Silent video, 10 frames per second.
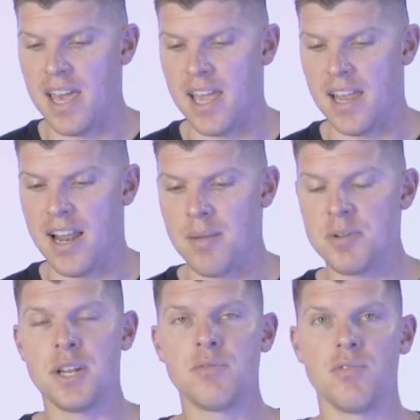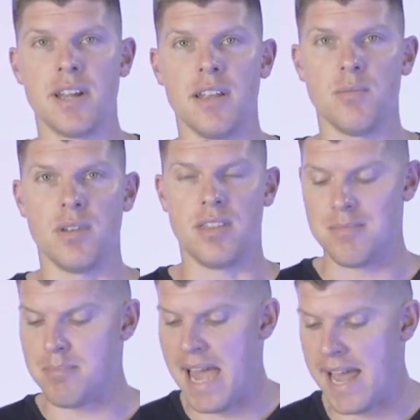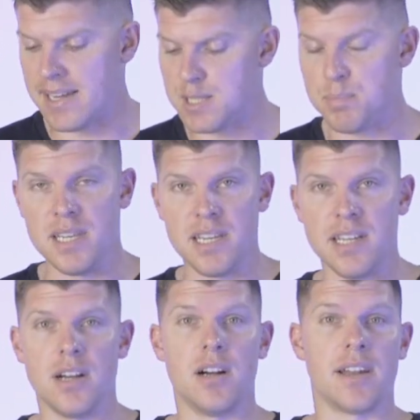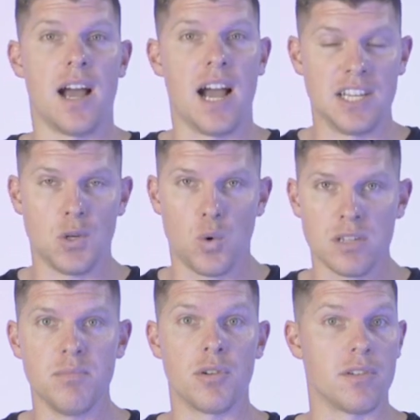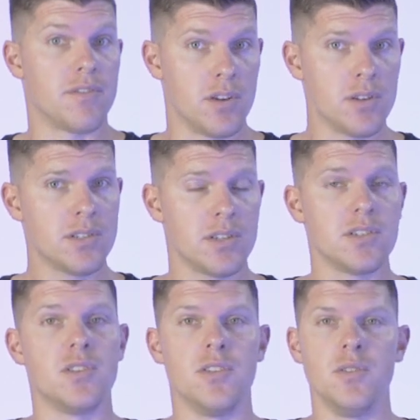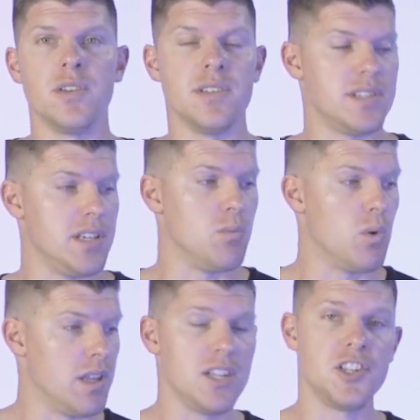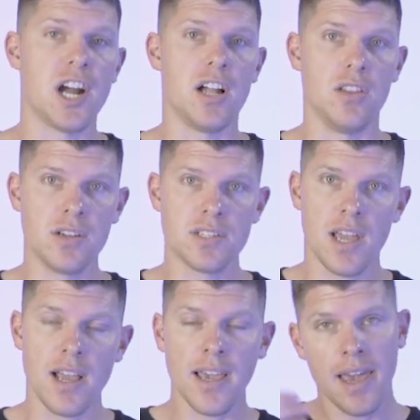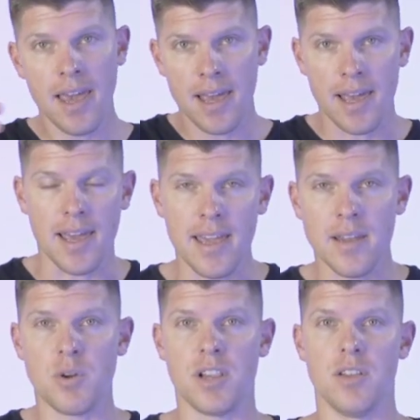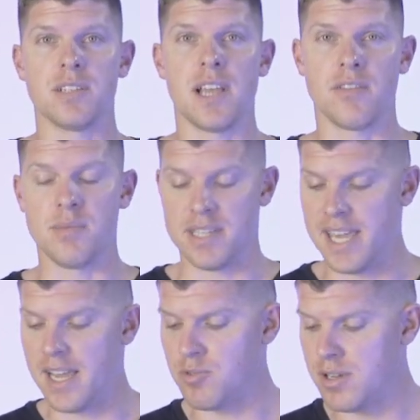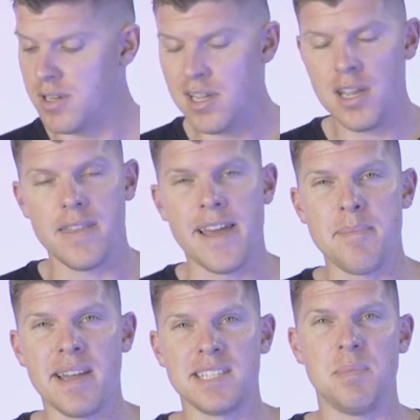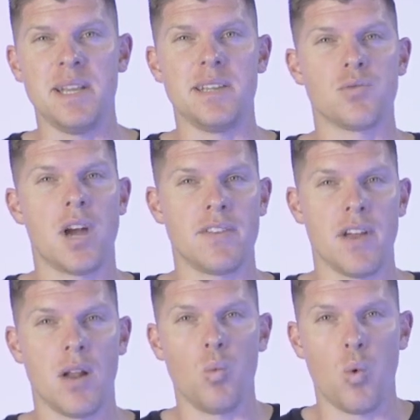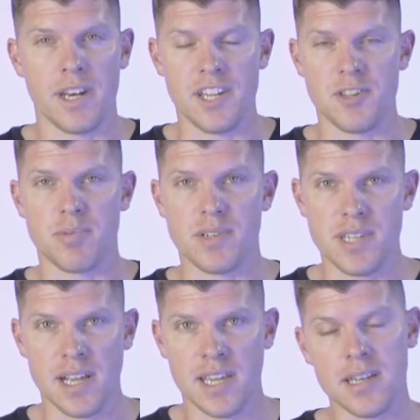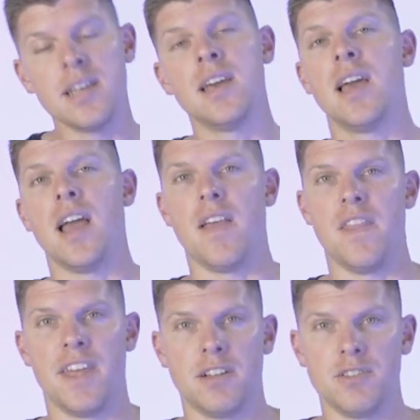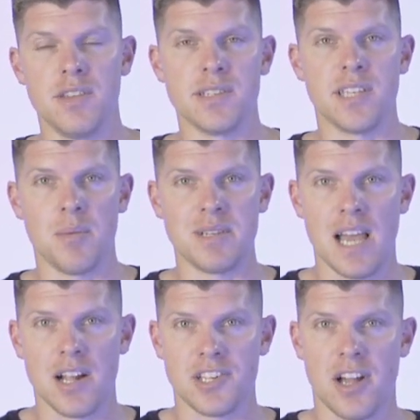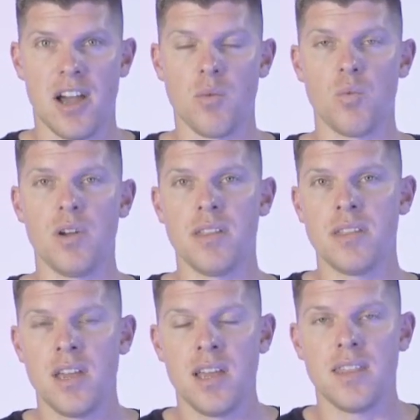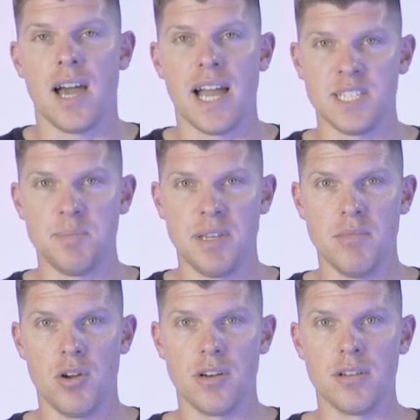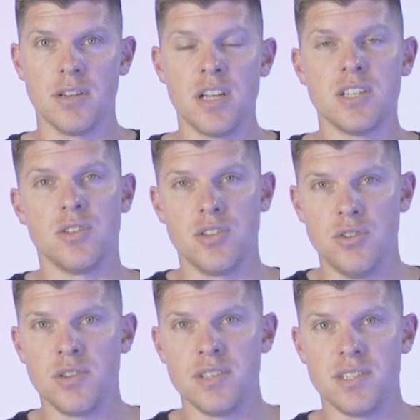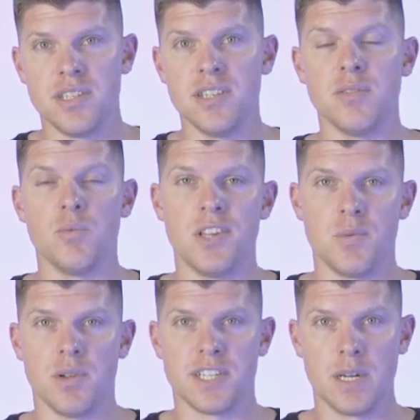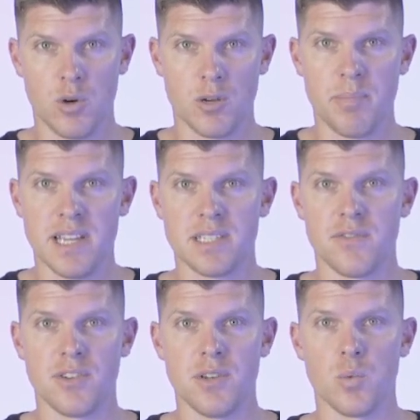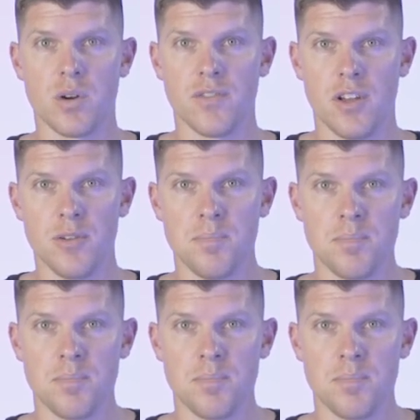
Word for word: and I'm gonna run it with the max speed on a high torque motor first so that you can see what the shot looks like and what it looks like from the camera. That max speed is right around one inch per second, and then I'll do the same exact shot with the high speed motor so that you can see which one's gonna work best for your workflow.